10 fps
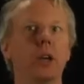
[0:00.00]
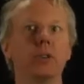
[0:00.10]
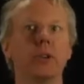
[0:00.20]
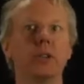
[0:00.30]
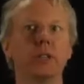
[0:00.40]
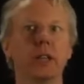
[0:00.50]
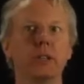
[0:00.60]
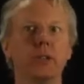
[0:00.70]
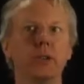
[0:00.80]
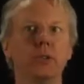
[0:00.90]
So I just get
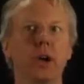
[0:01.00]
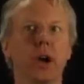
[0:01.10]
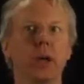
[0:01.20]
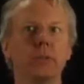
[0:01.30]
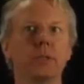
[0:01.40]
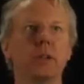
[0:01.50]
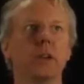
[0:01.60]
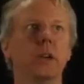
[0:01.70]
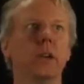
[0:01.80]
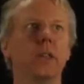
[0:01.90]
2 times
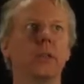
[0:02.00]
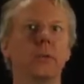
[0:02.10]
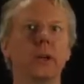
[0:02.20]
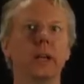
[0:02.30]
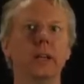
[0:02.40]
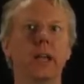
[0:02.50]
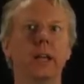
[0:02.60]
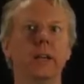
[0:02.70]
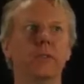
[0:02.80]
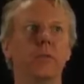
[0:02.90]
3,
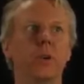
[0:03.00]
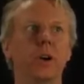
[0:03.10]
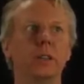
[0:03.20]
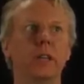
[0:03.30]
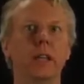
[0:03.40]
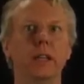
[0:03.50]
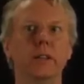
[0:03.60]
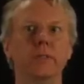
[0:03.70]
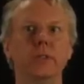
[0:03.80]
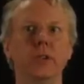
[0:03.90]
-1,
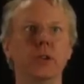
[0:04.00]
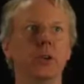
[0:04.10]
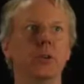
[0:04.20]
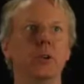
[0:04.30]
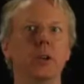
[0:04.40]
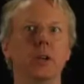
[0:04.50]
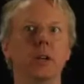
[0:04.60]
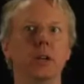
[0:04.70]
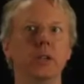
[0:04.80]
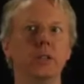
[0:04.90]
-2,
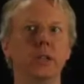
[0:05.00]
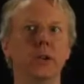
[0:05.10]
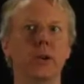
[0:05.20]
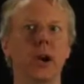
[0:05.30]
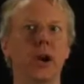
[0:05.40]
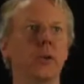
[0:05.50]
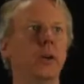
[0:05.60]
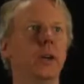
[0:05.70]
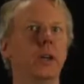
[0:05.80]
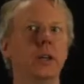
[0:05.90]
0,
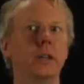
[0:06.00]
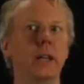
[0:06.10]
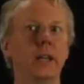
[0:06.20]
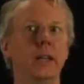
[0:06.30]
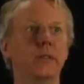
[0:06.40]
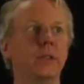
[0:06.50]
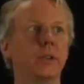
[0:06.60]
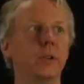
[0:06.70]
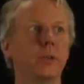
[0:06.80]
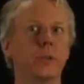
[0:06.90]

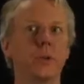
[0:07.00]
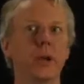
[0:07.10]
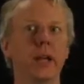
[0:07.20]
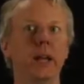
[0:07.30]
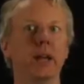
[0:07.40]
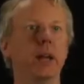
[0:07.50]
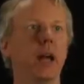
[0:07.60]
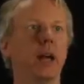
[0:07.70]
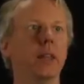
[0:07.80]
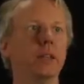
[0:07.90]
-2, 3,
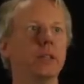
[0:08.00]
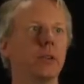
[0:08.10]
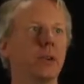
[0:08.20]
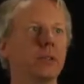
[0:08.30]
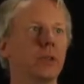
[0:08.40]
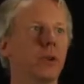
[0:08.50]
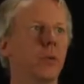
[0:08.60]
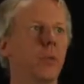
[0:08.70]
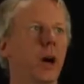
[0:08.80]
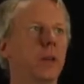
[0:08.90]
and then 0, 0,
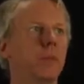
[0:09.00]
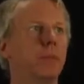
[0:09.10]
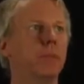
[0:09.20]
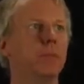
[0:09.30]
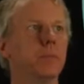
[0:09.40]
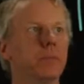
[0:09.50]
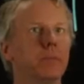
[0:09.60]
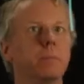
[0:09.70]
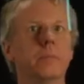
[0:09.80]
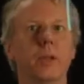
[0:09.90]
1.
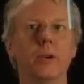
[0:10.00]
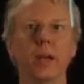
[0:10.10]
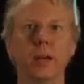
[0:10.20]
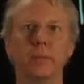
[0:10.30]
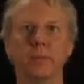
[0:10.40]
Okay?